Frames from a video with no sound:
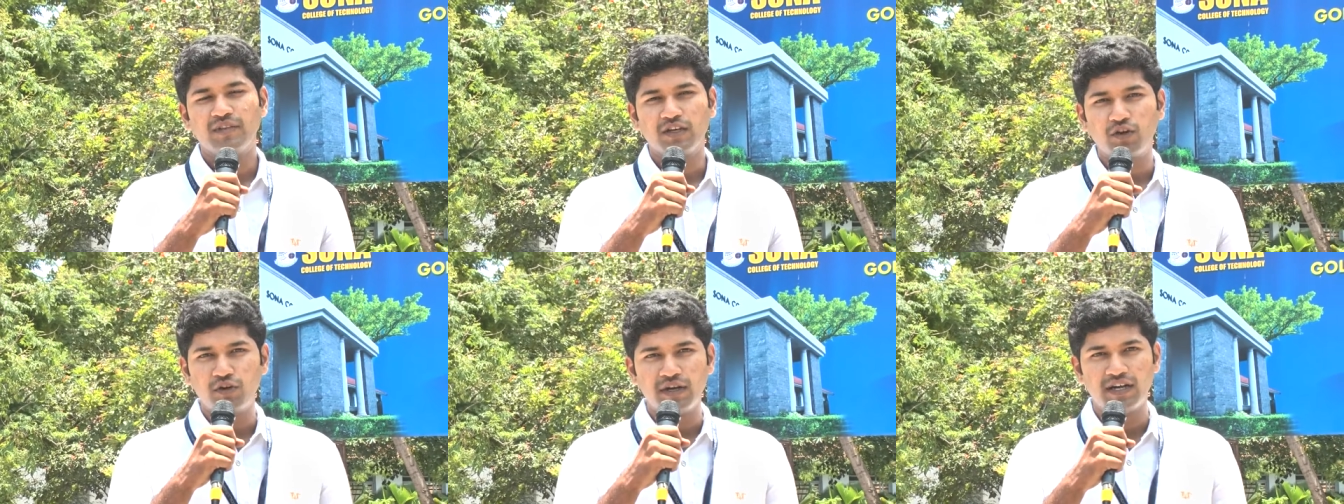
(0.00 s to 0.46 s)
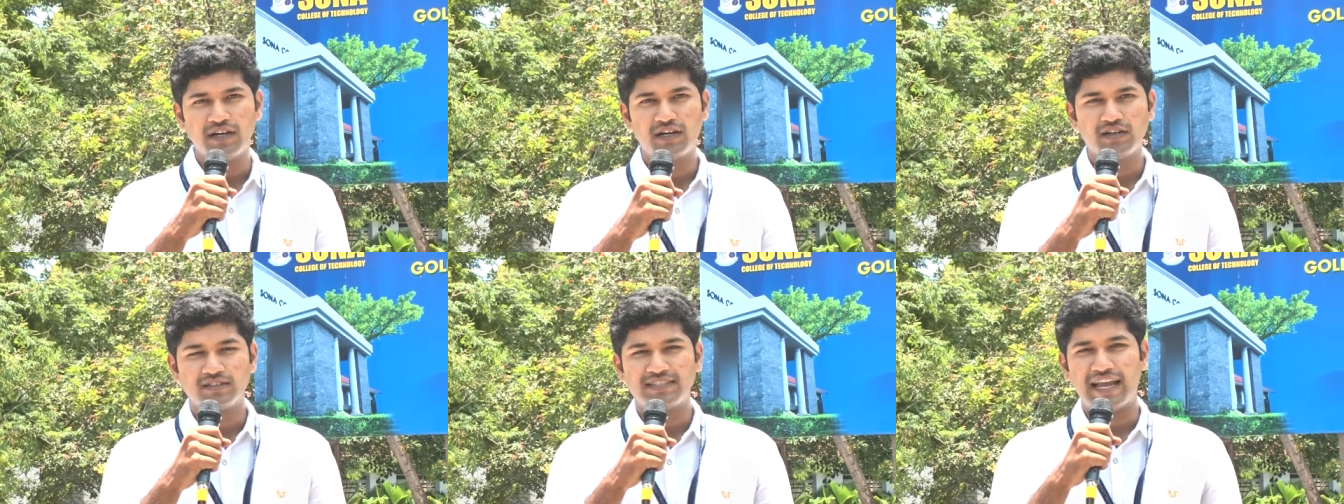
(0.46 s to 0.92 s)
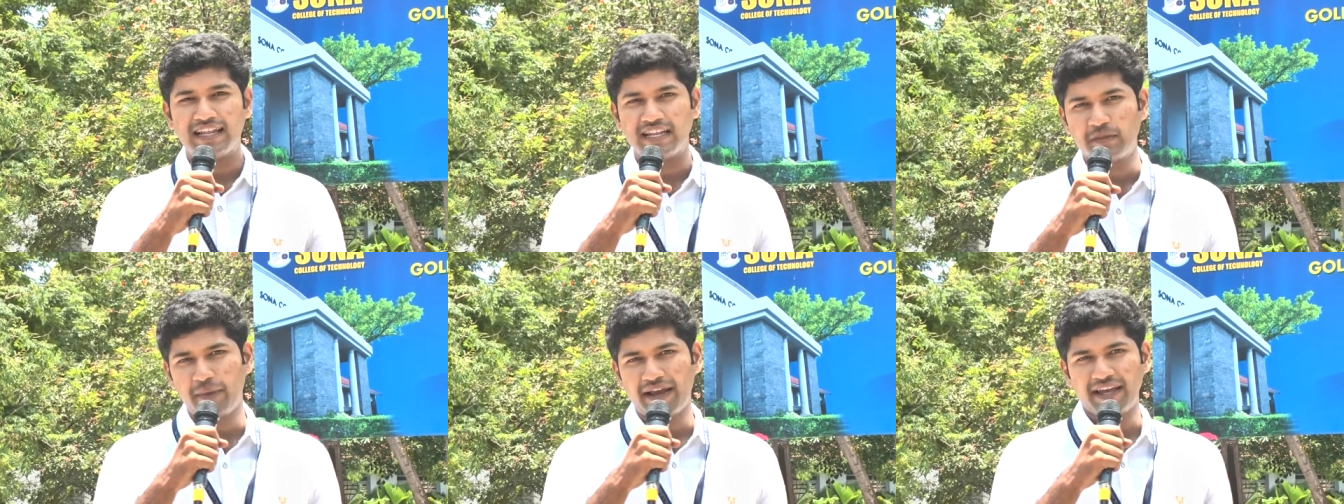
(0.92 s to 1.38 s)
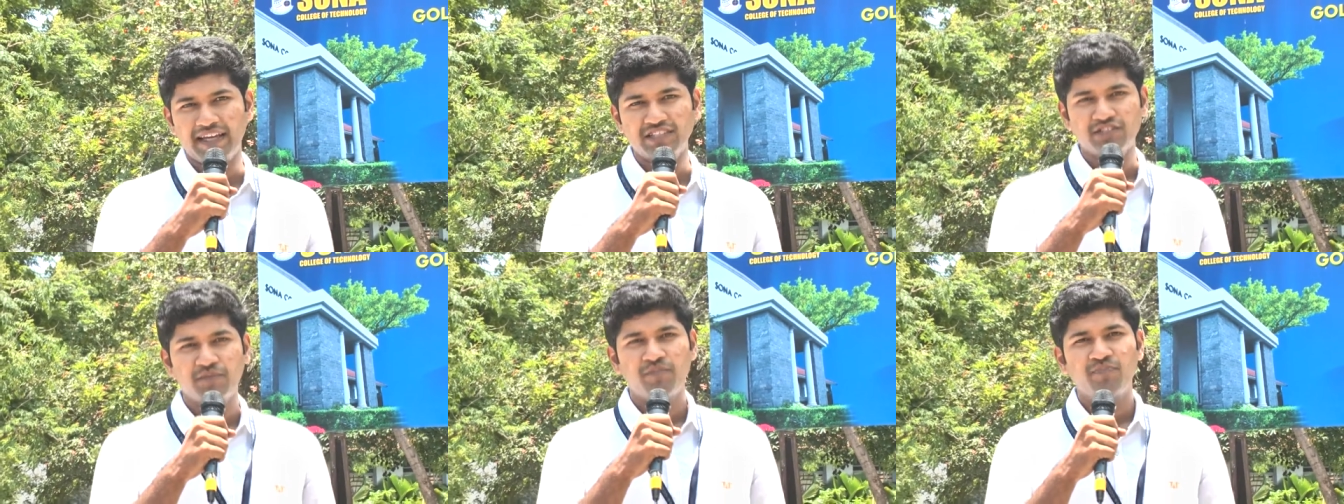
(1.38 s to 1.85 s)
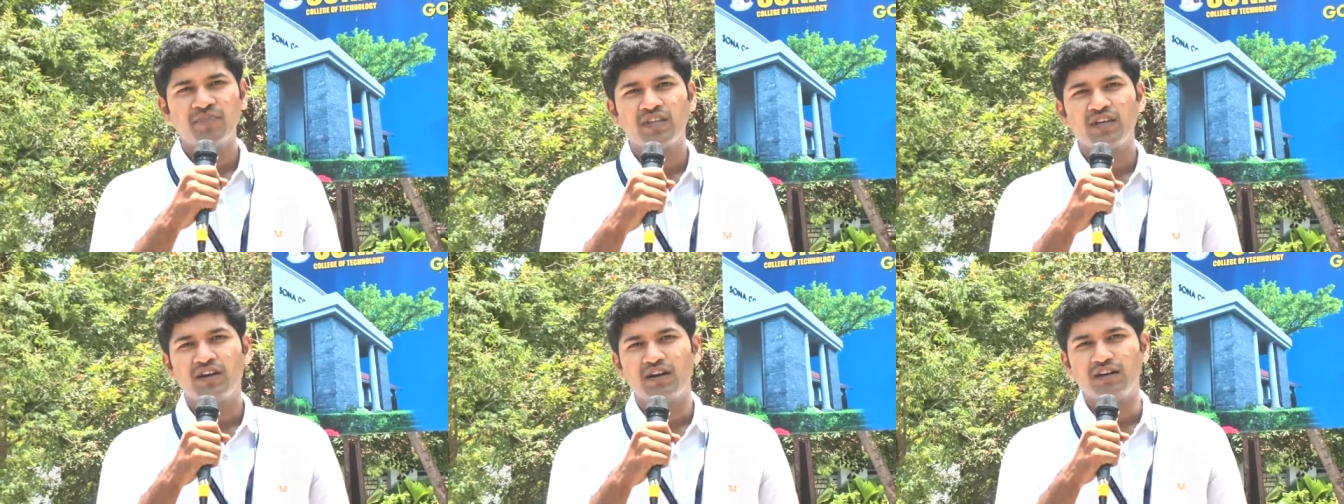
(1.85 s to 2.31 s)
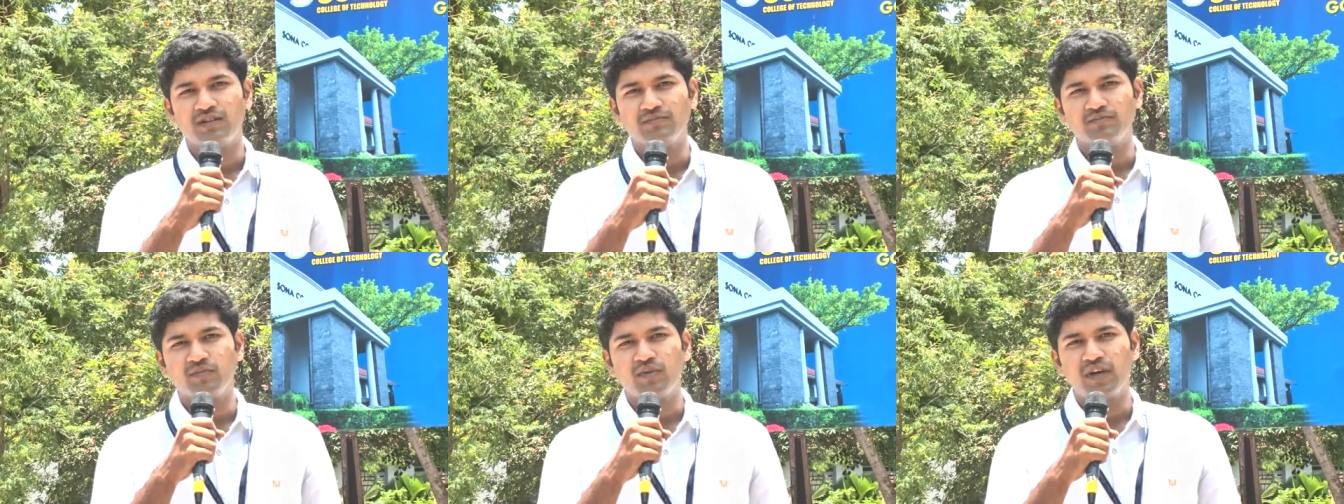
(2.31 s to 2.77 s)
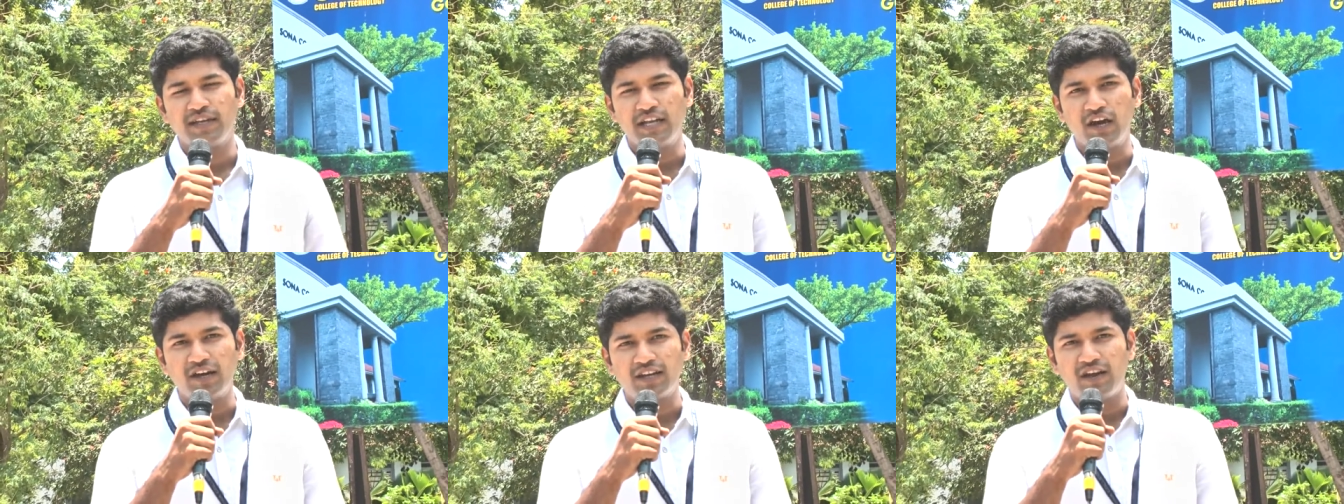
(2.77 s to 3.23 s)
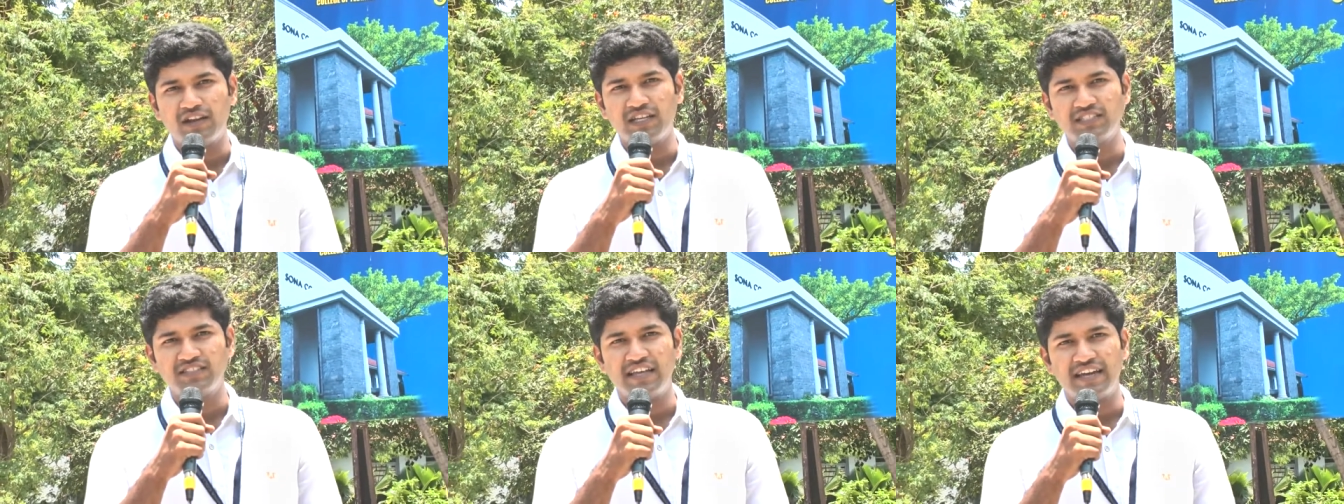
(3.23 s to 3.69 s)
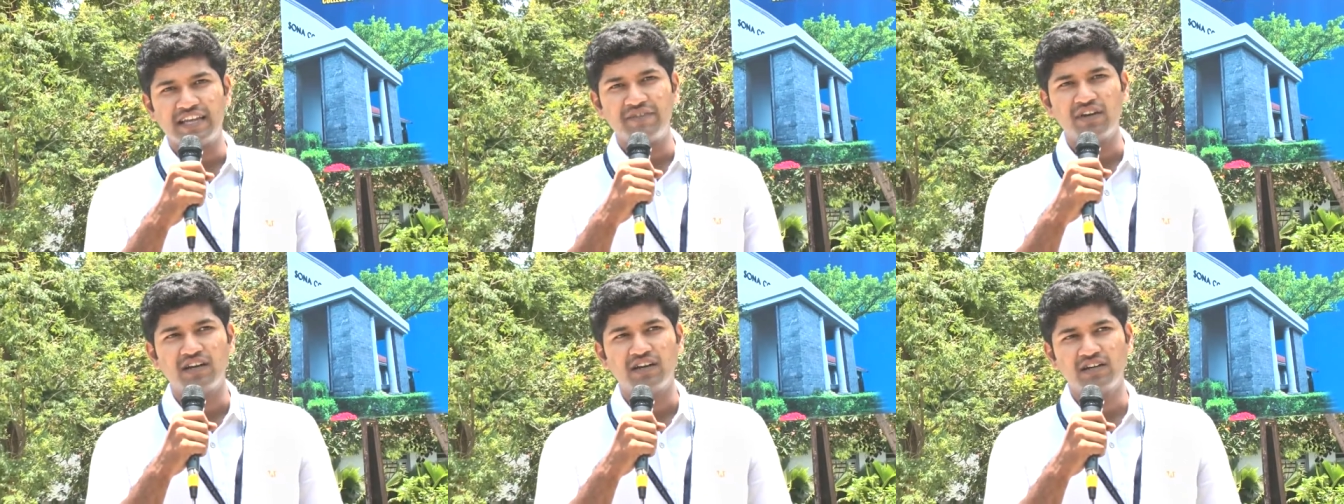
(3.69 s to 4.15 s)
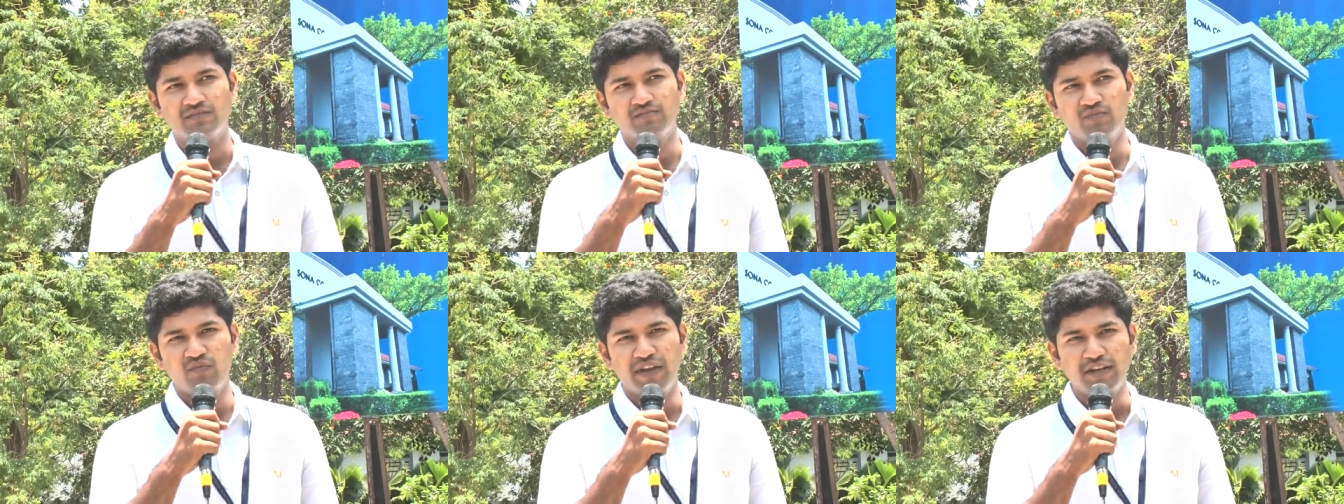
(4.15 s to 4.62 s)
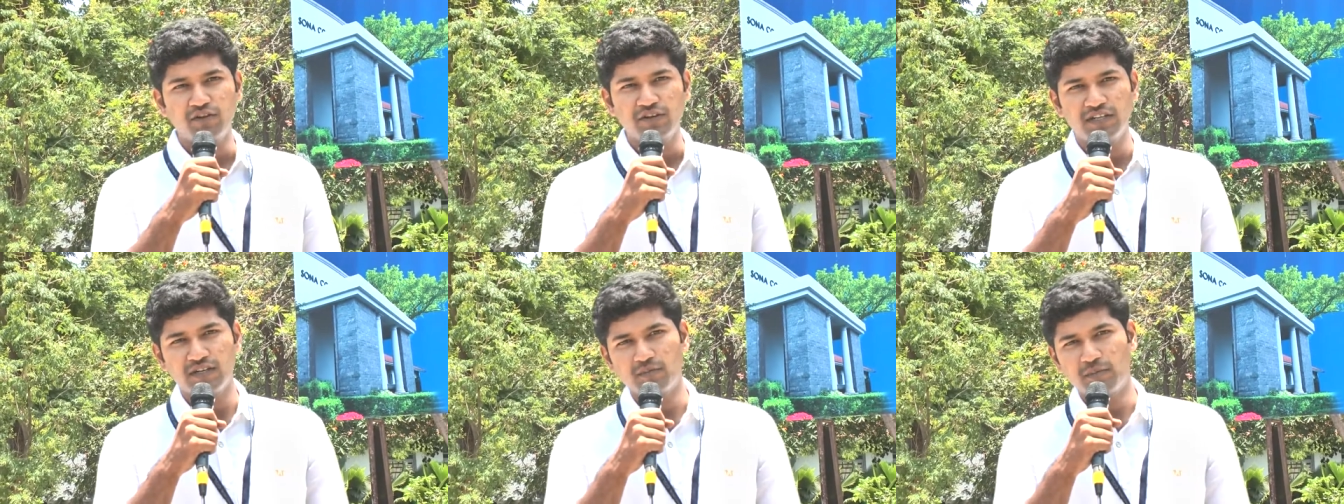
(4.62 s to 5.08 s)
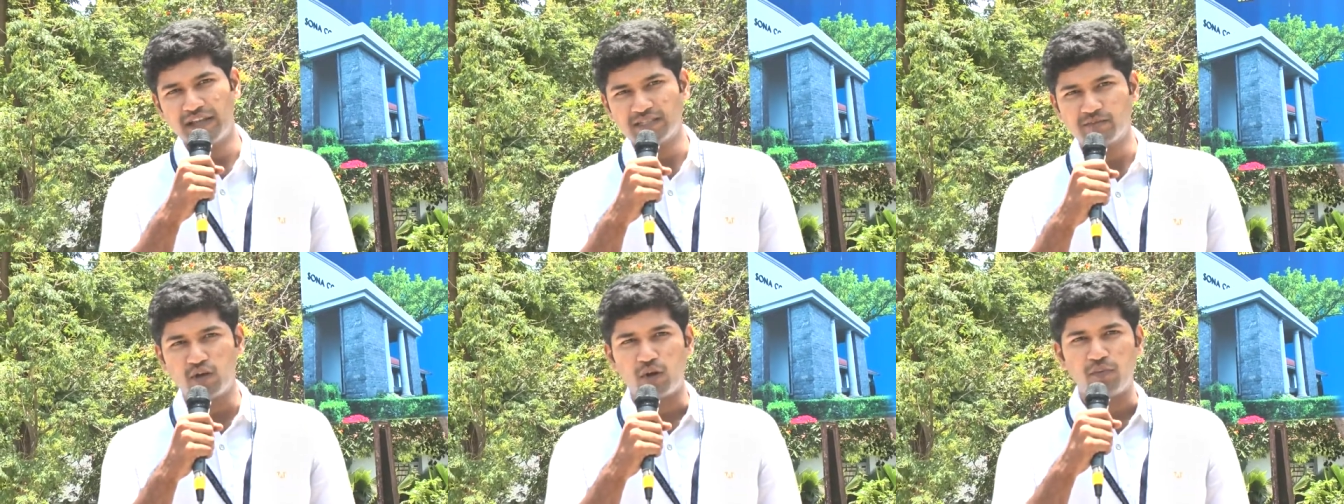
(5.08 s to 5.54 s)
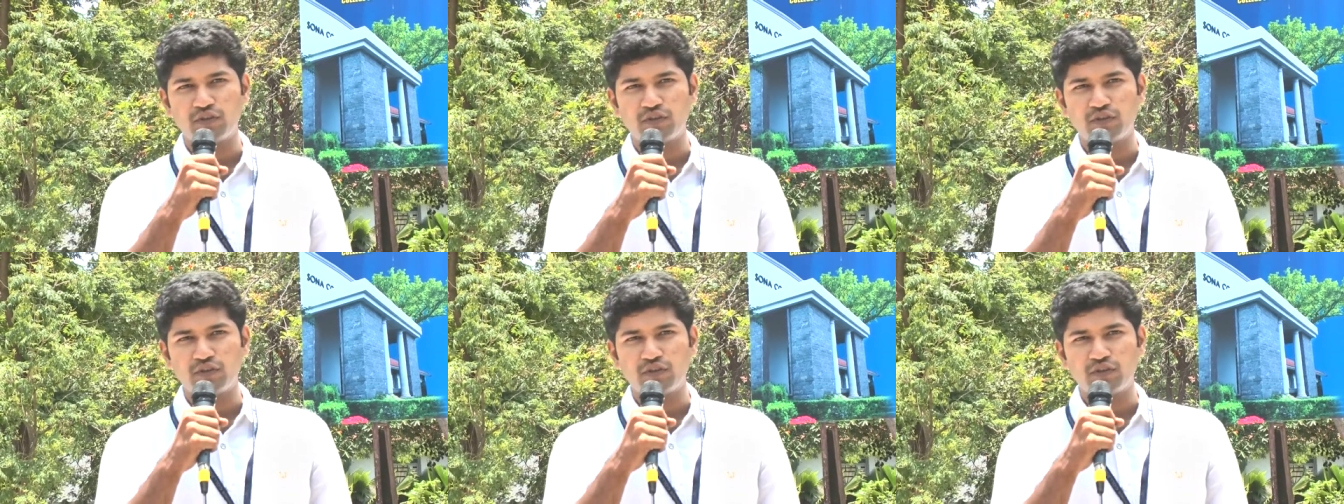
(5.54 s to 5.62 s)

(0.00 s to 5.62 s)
with a good salary package. In our college, they are giving a very good placement